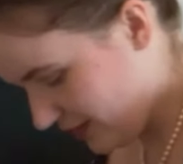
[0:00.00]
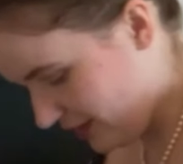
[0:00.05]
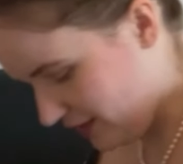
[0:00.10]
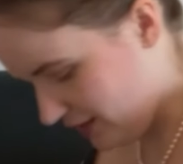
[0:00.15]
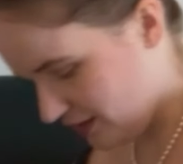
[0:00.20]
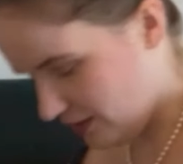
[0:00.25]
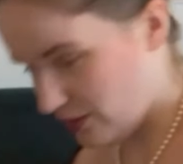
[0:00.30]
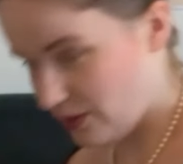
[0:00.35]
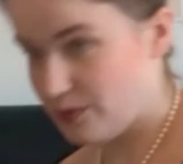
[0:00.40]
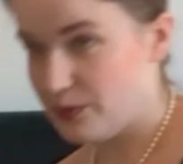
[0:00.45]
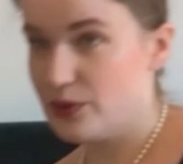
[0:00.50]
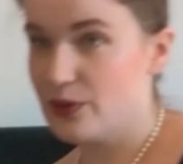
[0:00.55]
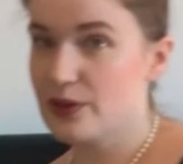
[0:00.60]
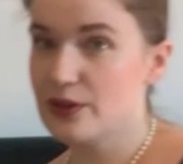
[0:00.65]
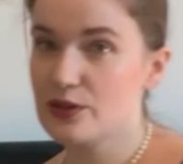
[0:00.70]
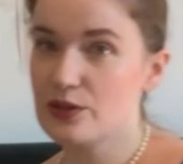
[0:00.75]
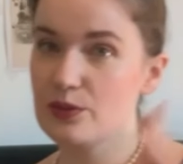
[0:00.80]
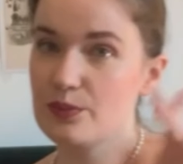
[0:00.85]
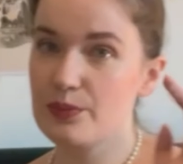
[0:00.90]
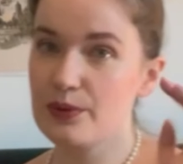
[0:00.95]
and now I'm
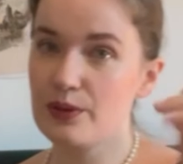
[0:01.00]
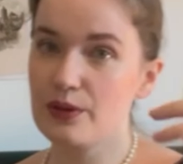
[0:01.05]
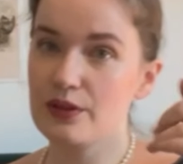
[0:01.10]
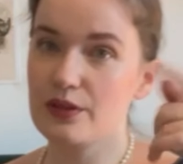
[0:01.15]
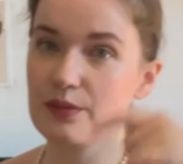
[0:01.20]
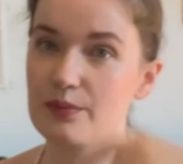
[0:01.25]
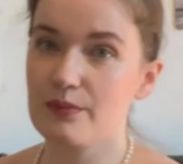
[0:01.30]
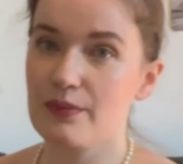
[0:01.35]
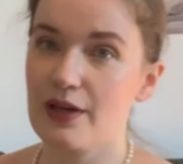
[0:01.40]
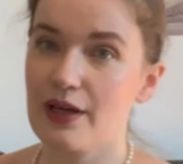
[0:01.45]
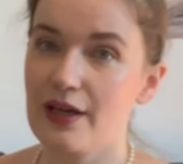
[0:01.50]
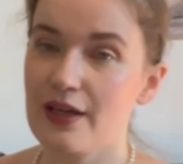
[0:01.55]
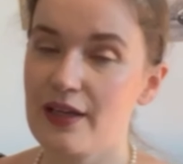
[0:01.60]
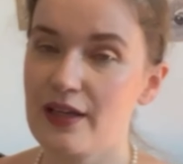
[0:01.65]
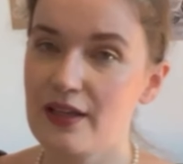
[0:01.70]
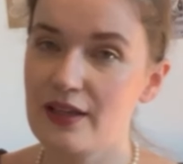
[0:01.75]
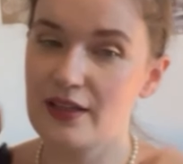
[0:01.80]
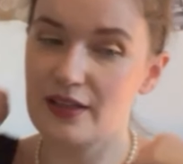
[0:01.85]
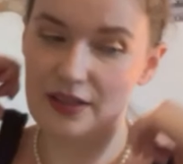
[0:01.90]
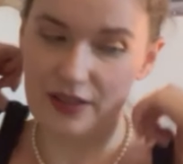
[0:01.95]
going to put my